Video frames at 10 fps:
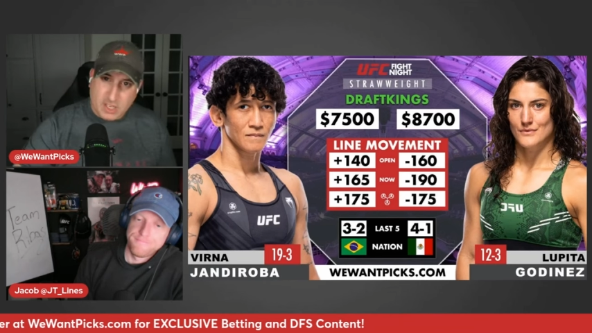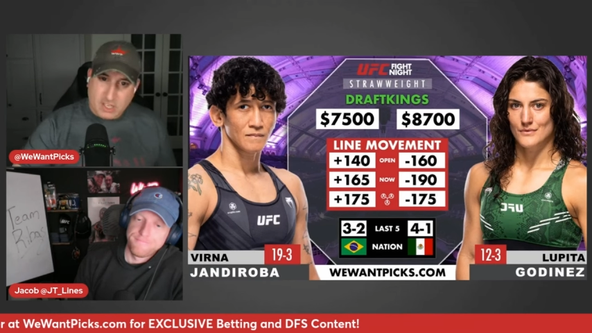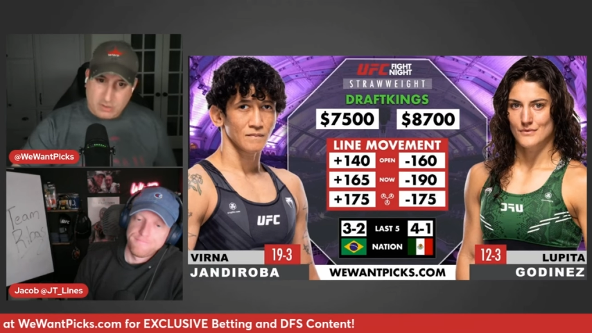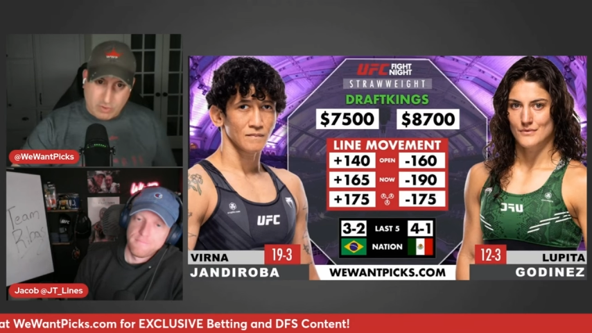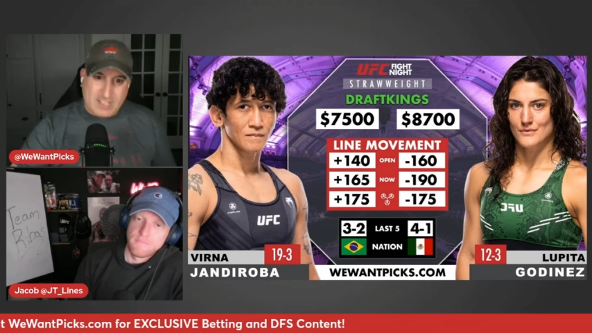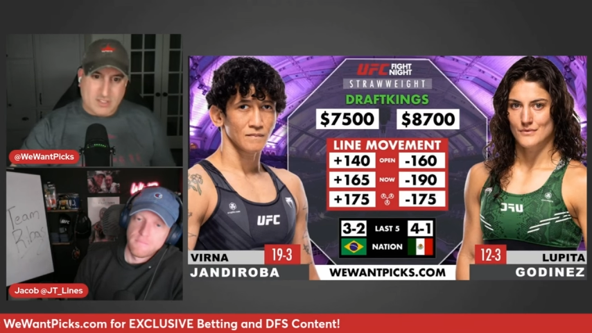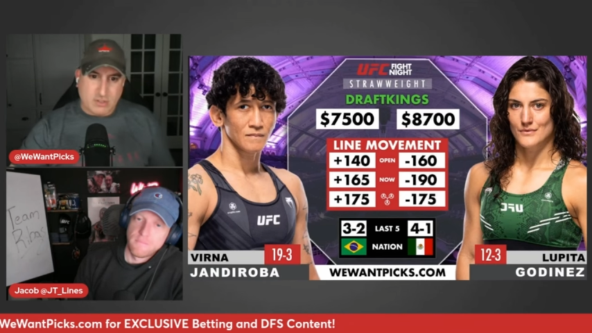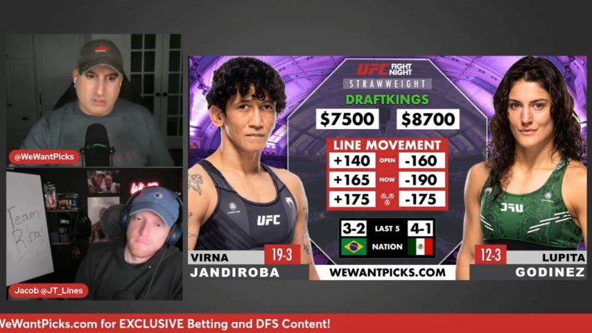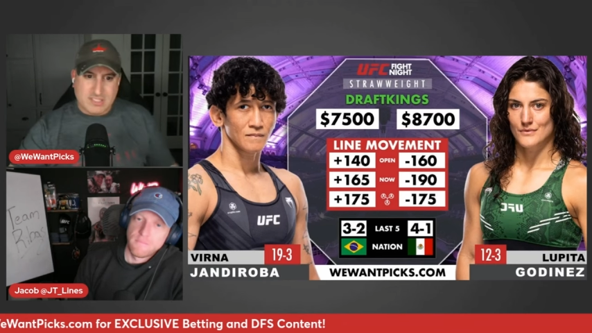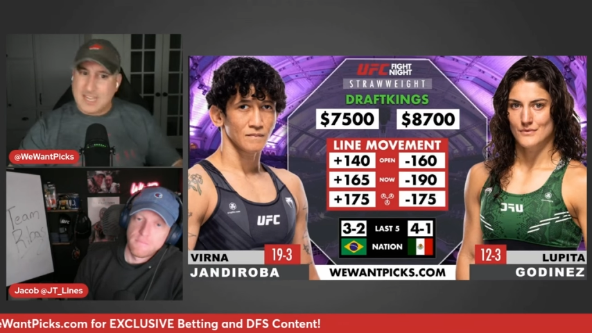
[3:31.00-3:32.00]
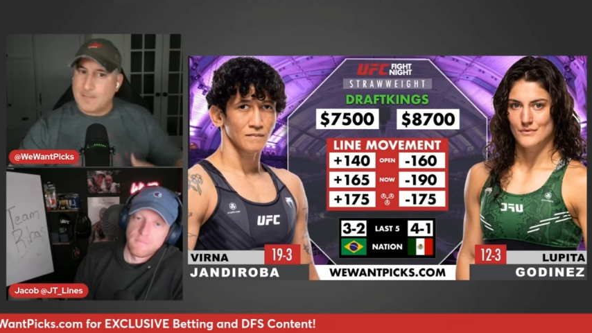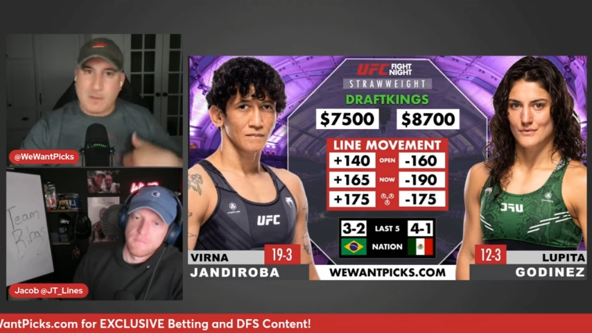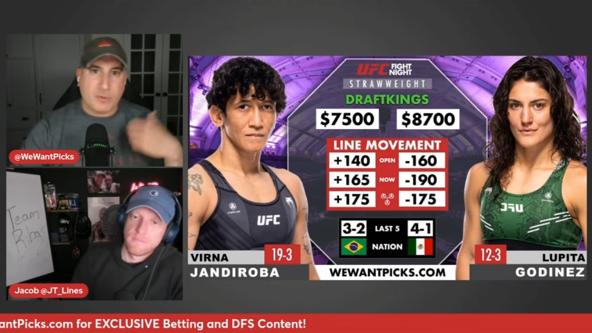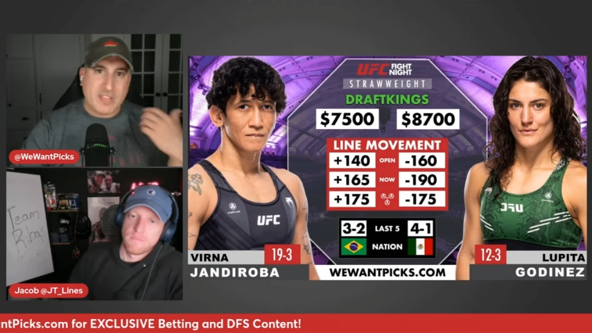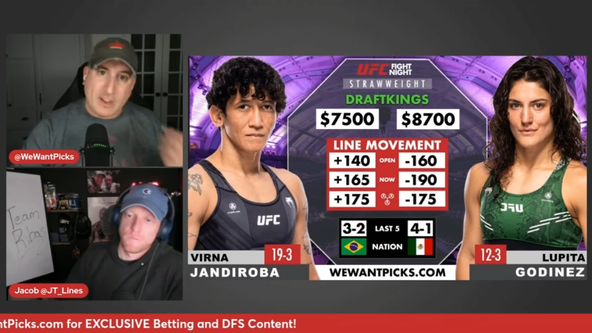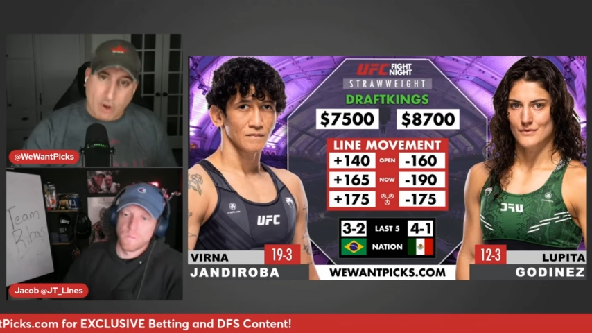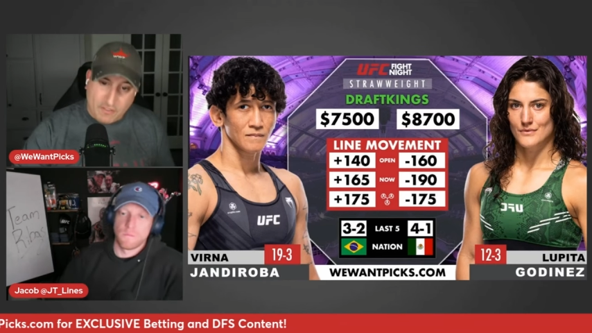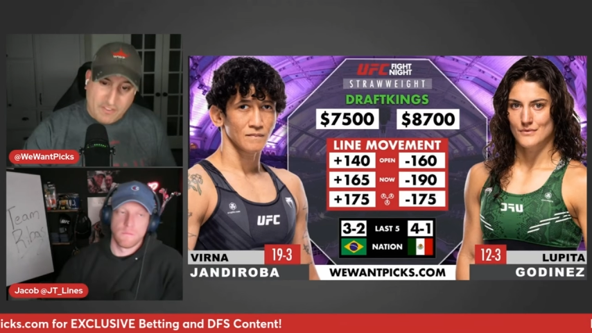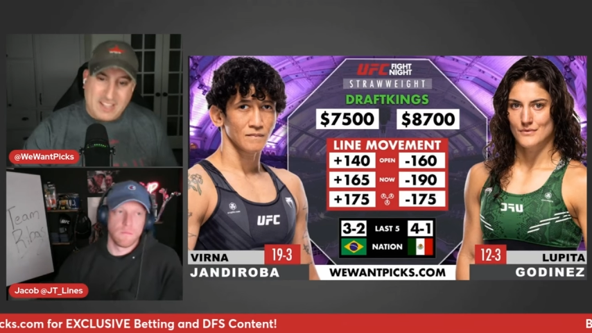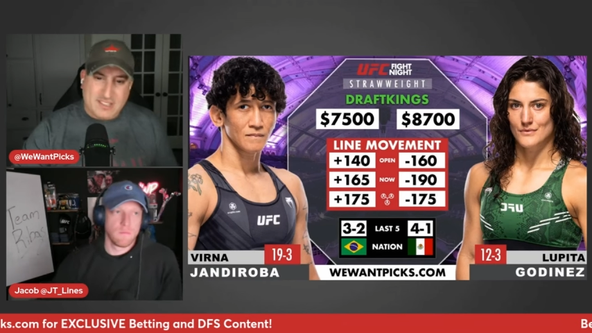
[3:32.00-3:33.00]
Speaker 1: wrestle, take people down
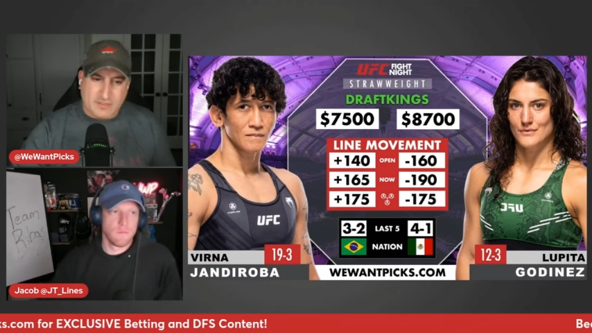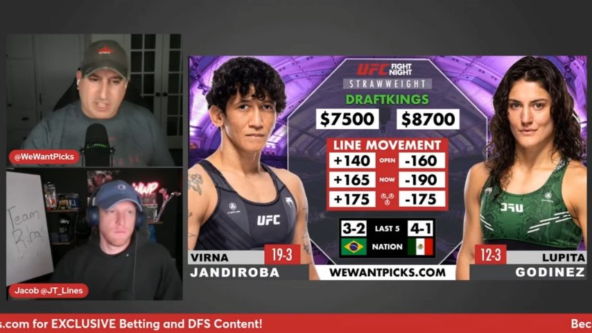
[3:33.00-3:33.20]
offensively,